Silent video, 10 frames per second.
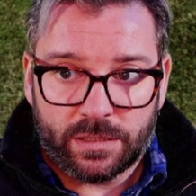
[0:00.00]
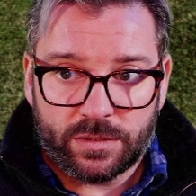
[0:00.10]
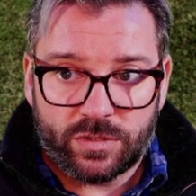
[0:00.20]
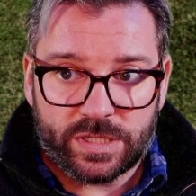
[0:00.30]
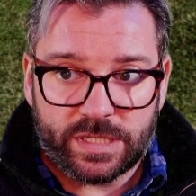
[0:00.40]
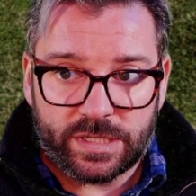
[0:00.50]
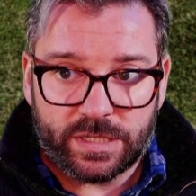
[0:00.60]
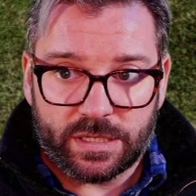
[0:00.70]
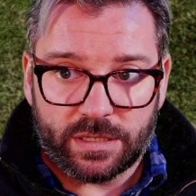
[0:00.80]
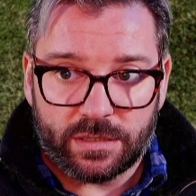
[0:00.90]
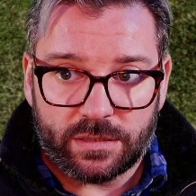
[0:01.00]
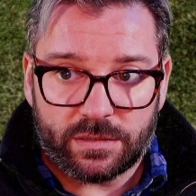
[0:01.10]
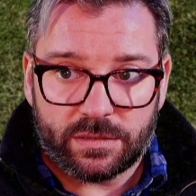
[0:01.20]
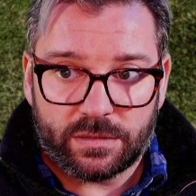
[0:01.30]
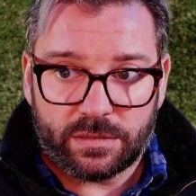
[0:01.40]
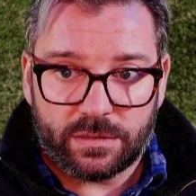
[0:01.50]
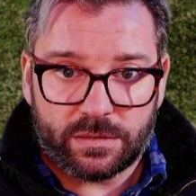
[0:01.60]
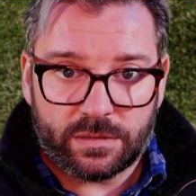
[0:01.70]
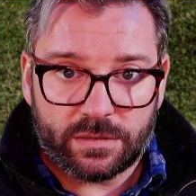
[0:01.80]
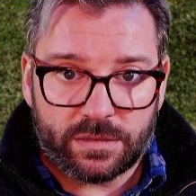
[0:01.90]
just as a
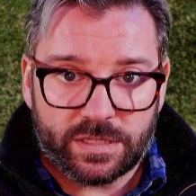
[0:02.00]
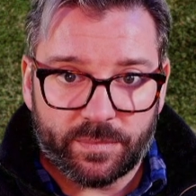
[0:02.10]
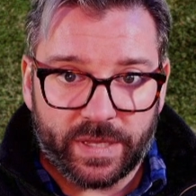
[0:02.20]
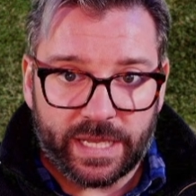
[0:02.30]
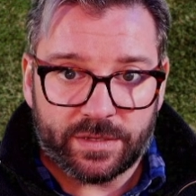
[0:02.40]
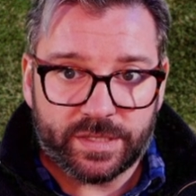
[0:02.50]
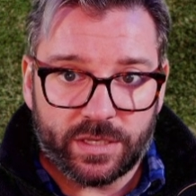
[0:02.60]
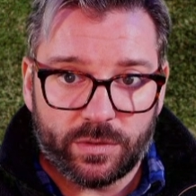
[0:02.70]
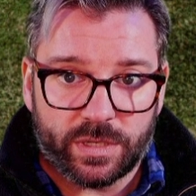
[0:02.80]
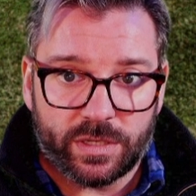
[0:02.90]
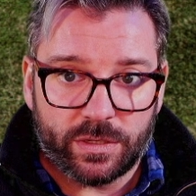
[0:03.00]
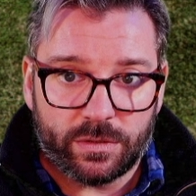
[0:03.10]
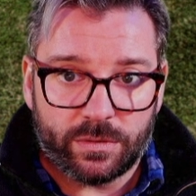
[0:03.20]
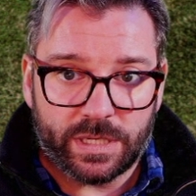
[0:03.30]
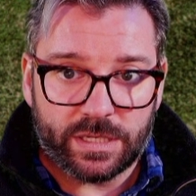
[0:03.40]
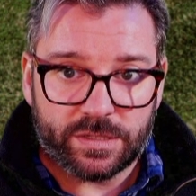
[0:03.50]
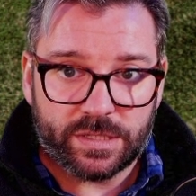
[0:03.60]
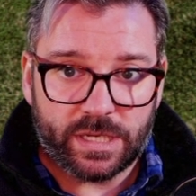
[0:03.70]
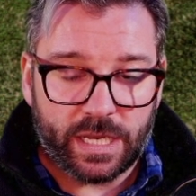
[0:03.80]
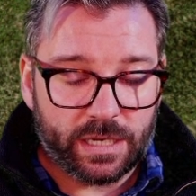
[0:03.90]
something else that you can do is,
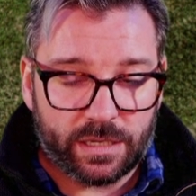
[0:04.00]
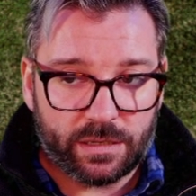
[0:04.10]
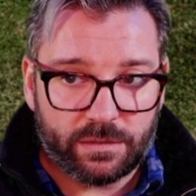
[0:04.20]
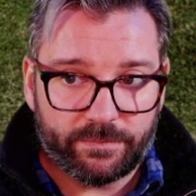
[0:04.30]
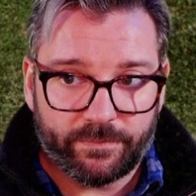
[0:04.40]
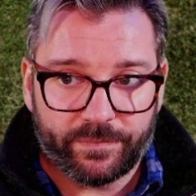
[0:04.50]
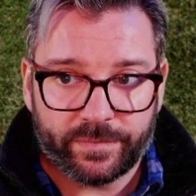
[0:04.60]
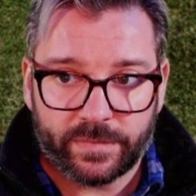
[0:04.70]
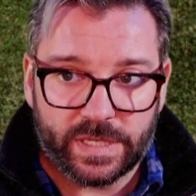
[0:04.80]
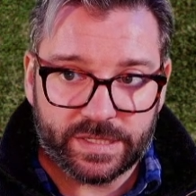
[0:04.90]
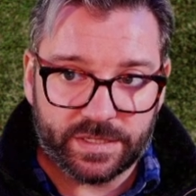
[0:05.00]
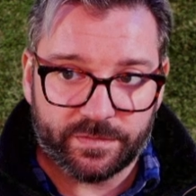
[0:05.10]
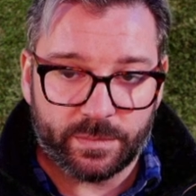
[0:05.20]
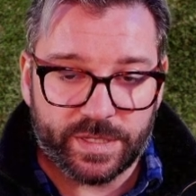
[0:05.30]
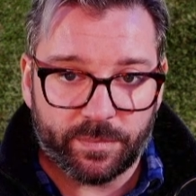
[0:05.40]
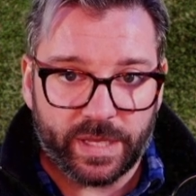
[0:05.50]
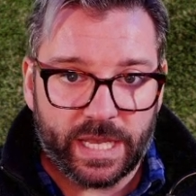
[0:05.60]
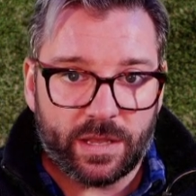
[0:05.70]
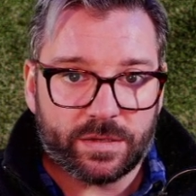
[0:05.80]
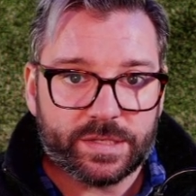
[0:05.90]
and this is from something
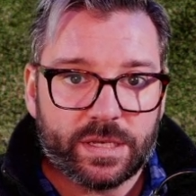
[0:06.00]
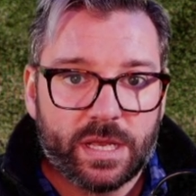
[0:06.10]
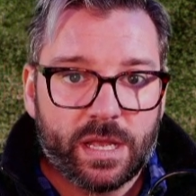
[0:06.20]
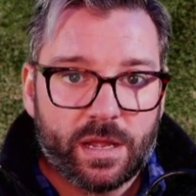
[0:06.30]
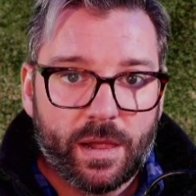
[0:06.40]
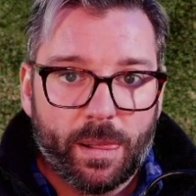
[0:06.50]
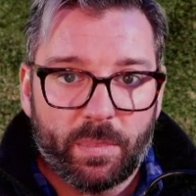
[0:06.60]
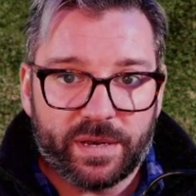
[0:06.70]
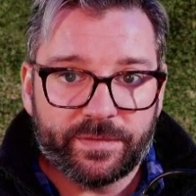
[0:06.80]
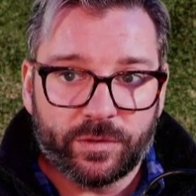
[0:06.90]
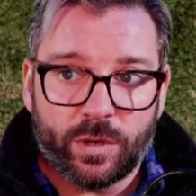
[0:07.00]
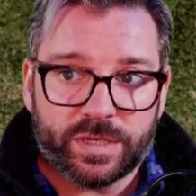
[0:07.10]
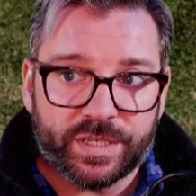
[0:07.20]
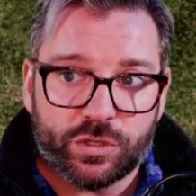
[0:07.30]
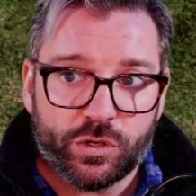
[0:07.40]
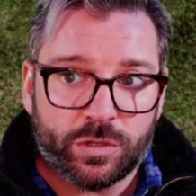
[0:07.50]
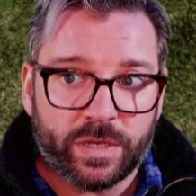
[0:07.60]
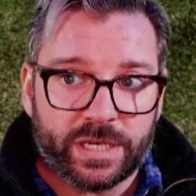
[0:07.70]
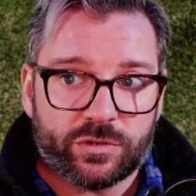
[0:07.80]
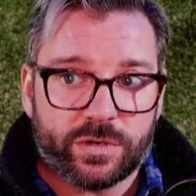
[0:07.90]
else, but if you'll notice in journal
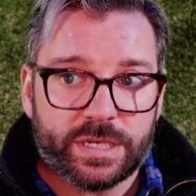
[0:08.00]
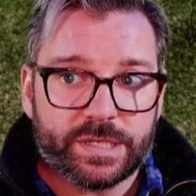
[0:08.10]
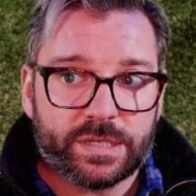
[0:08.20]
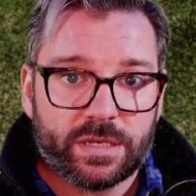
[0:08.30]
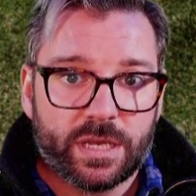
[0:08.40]
entries,